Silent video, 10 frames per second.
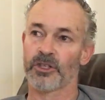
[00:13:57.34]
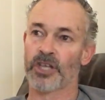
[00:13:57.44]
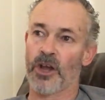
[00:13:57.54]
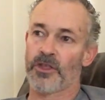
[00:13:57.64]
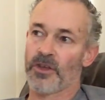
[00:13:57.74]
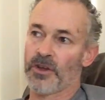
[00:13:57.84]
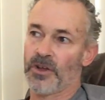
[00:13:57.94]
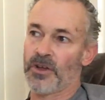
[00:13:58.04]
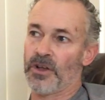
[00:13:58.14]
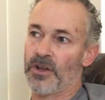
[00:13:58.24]
So
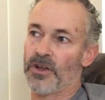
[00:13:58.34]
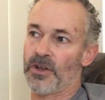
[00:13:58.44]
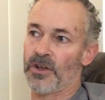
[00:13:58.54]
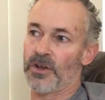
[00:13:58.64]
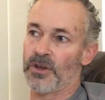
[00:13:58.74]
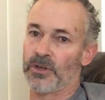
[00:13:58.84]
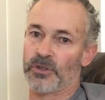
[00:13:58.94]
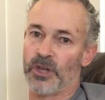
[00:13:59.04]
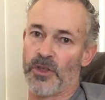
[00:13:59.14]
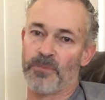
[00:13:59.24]

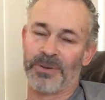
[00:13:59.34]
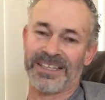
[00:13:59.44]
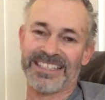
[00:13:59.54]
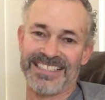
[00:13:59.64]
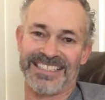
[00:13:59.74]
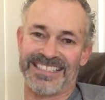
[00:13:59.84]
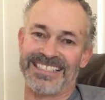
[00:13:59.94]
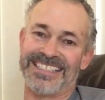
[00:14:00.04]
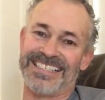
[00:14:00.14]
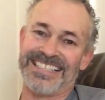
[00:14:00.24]
the
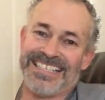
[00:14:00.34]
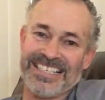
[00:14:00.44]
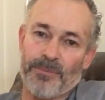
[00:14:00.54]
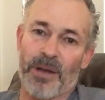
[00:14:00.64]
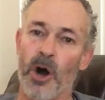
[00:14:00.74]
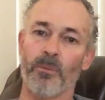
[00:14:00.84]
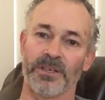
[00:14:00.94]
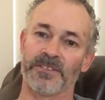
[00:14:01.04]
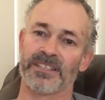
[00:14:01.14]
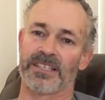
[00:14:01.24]
police in
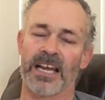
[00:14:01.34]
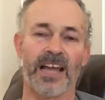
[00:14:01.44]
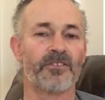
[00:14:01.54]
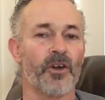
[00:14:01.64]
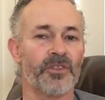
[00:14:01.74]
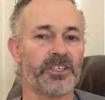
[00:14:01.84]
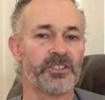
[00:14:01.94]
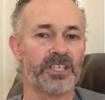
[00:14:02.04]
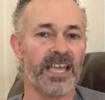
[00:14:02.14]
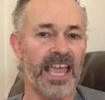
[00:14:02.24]
Melbourne have got
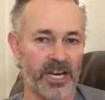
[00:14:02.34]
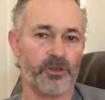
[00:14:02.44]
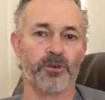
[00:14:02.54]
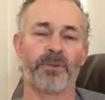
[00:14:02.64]
these extra